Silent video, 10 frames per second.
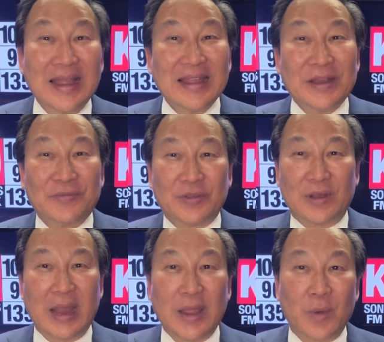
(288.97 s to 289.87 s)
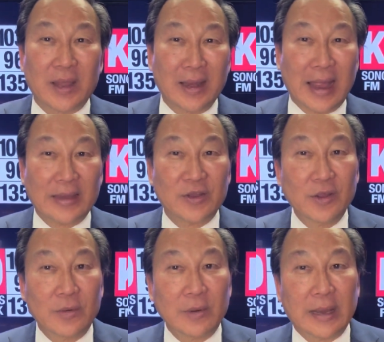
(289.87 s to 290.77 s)
if he said, hey, what can I
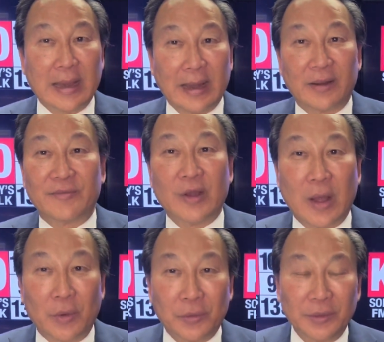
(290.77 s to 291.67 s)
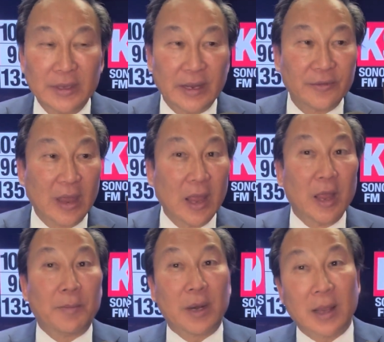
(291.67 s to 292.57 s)
do? And I don't even know how old he is,
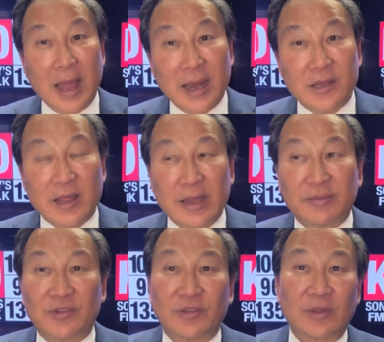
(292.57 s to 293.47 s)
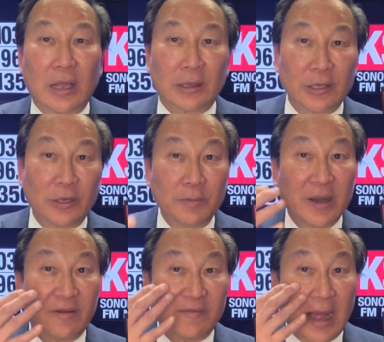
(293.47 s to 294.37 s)
but a lot of times just a little bit
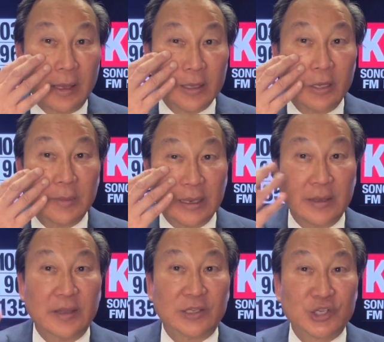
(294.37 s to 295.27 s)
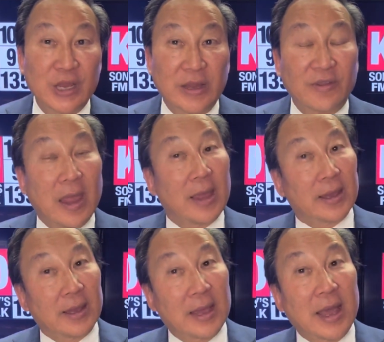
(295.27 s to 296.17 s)
of volume in the cheeks
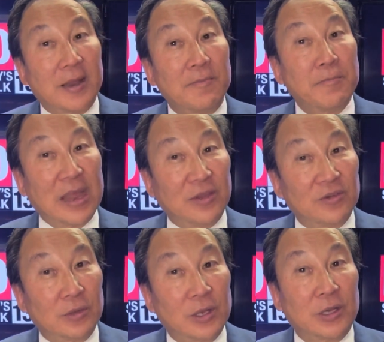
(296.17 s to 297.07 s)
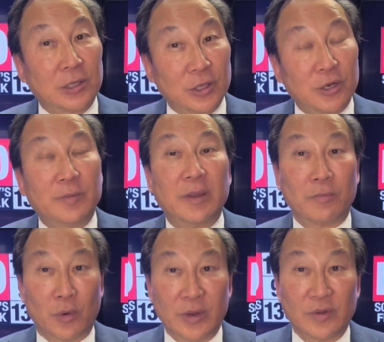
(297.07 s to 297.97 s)
kind of makes you look a little bit
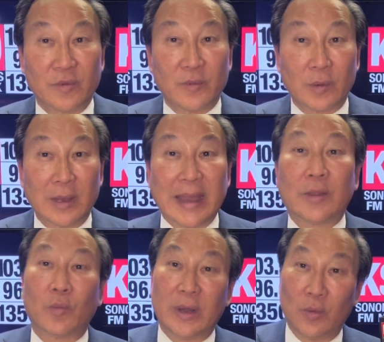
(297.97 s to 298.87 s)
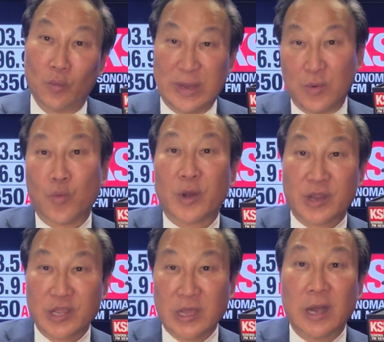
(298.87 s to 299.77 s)
more youthful, like when we were
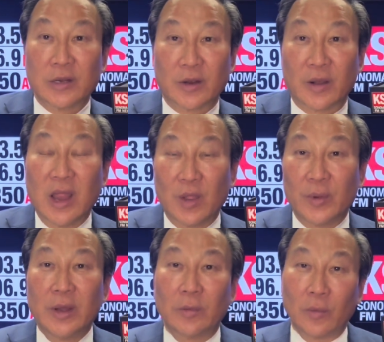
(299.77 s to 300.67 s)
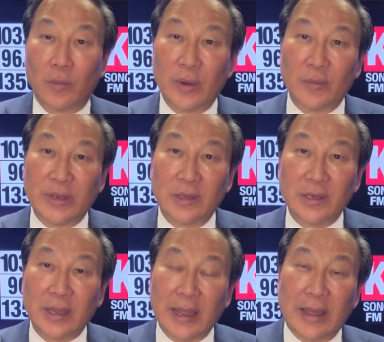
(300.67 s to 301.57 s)
younger. We don't, when we
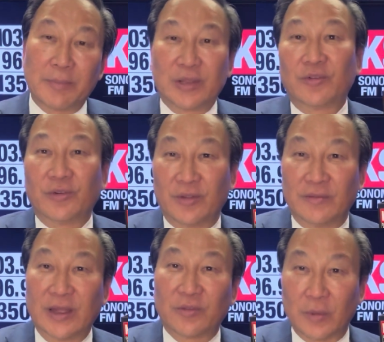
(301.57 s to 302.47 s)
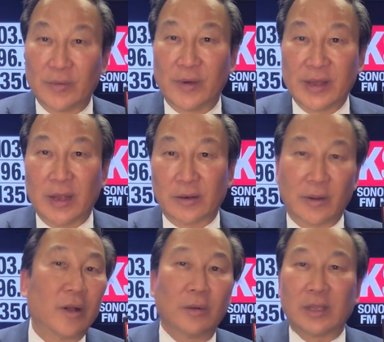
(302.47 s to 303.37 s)
look at pictures of us when we were younger,
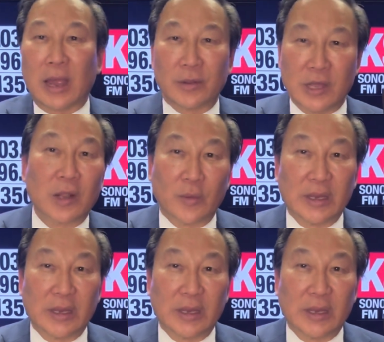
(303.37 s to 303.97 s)
oh, look how young we